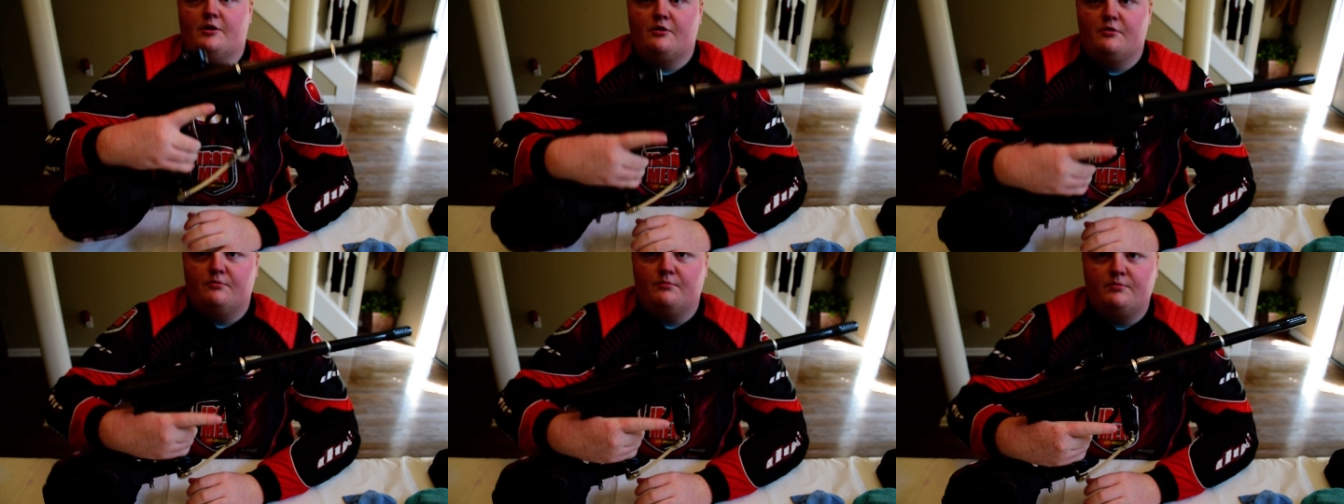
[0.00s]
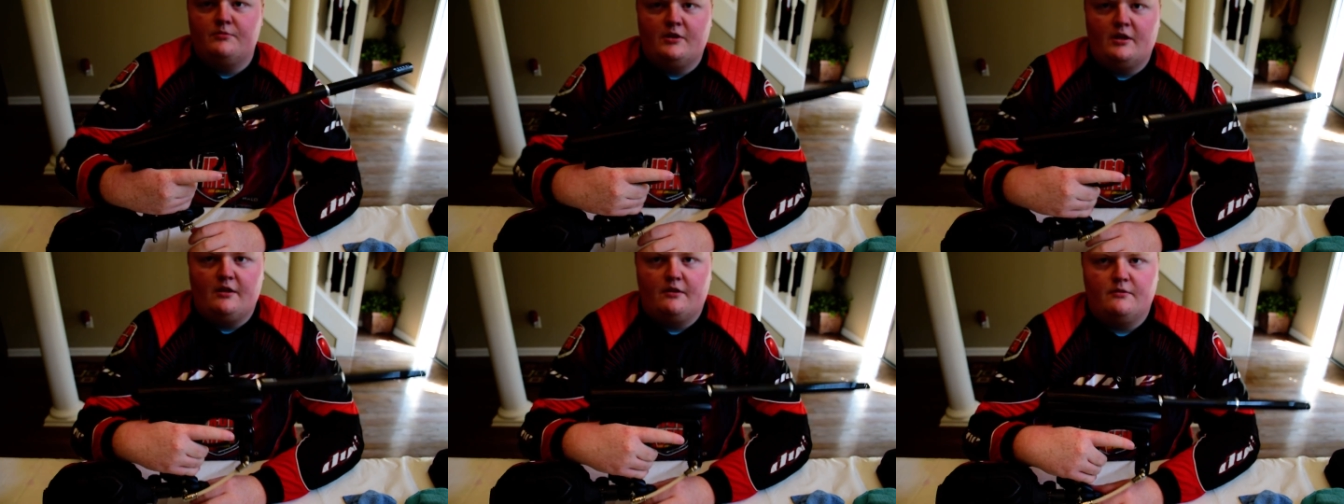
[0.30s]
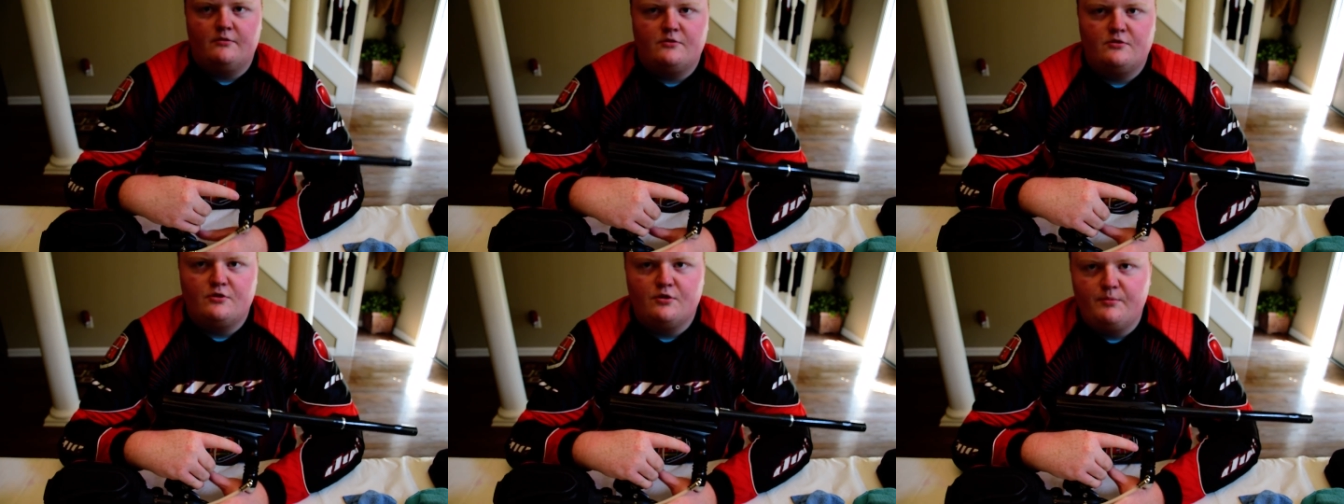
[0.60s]
know,
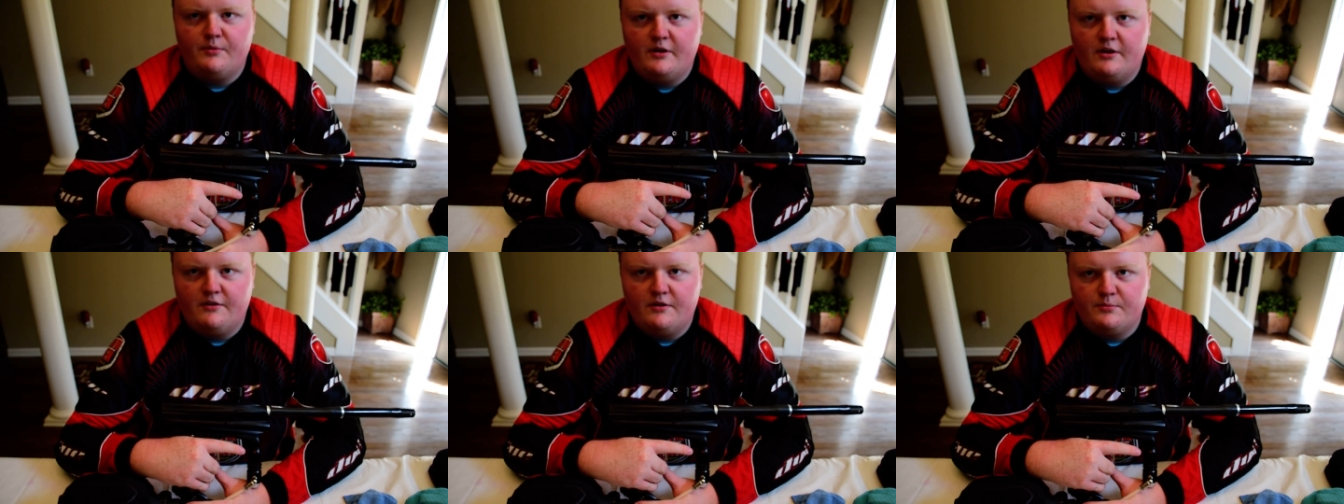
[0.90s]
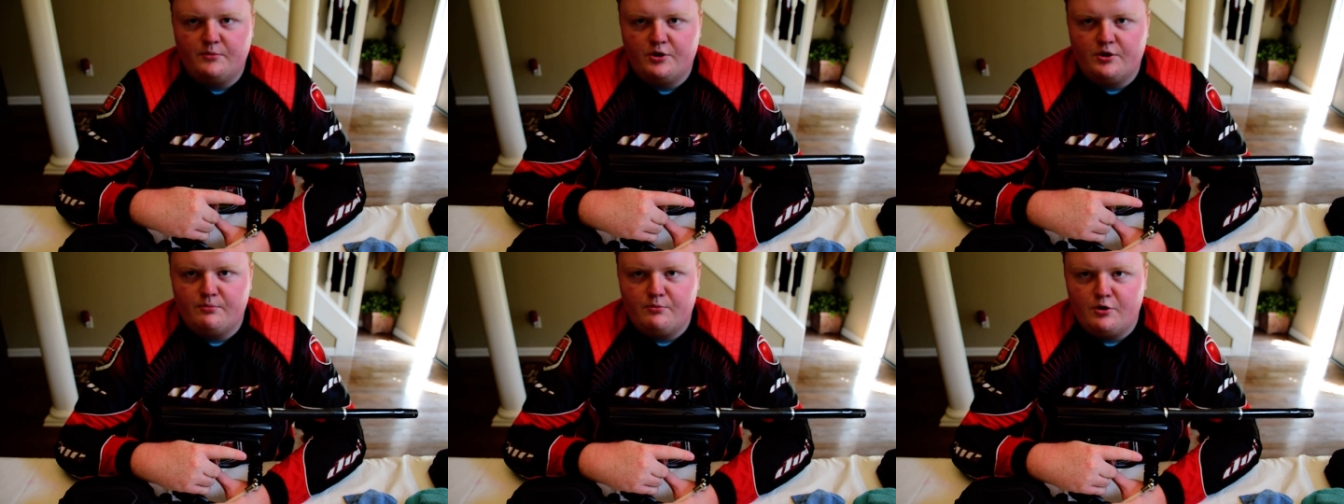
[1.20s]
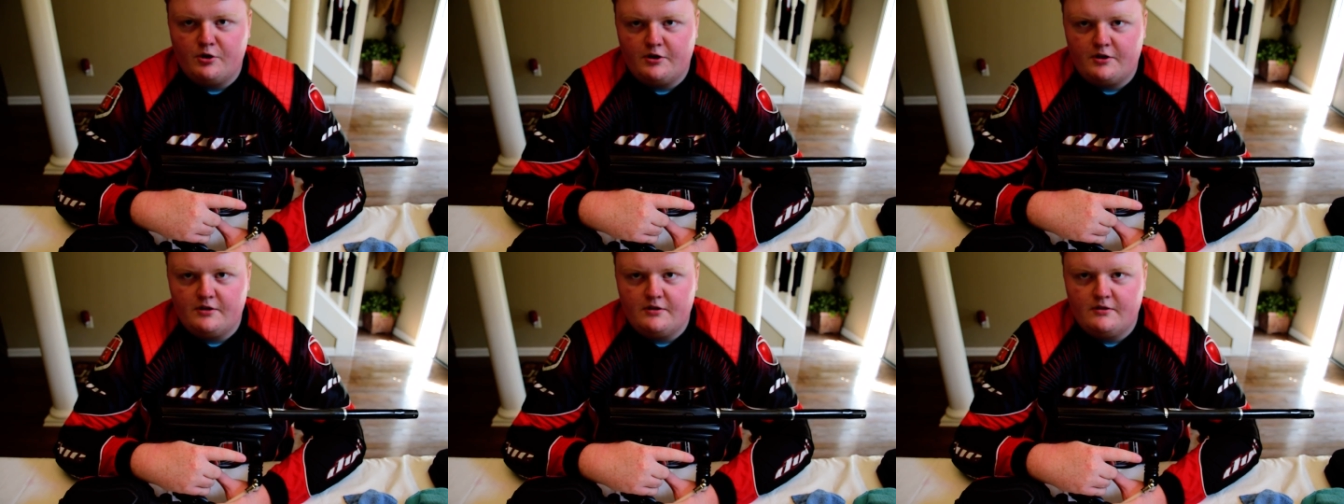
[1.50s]
not too many of them on the
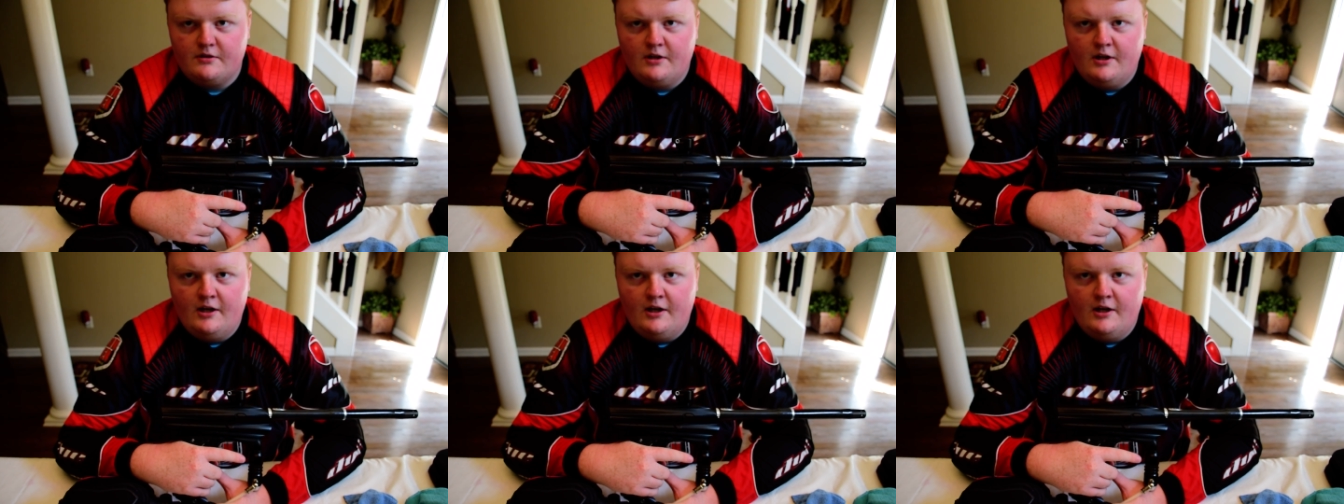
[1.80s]
market,